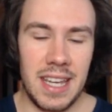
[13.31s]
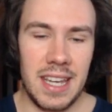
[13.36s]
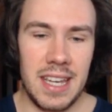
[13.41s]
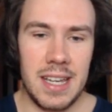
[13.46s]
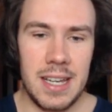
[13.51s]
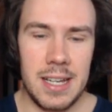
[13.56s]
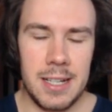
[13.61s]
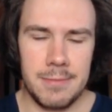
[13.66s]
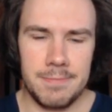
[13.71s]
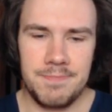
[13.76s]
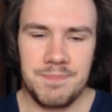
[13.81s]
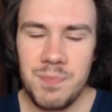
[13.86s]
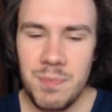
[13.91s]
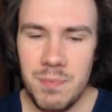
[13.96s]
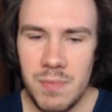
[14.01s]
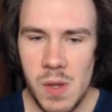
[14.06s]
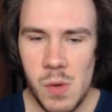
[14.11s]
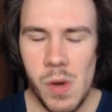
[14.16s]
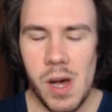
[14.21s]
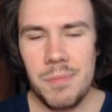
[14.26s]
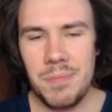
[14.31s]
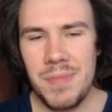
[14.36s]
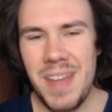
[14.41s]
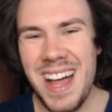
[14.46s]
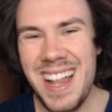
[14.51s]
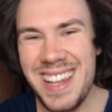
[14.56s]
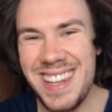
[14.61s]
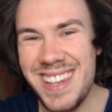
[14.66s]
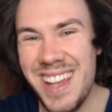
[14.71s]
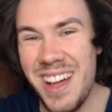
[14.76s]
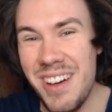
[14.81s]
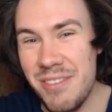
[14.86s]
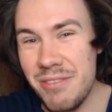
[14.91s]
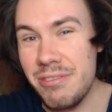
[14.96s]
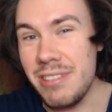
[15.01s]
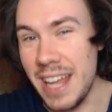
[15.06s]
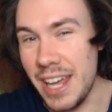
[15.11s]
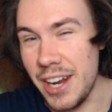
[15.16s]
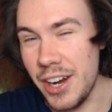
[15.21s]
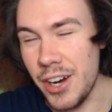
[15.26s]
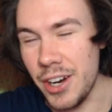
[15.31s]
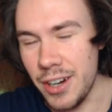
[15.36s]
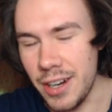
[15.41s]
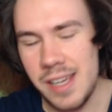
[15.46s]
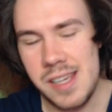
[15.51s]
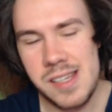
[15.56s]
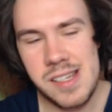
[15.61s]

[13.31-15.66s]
a love letter.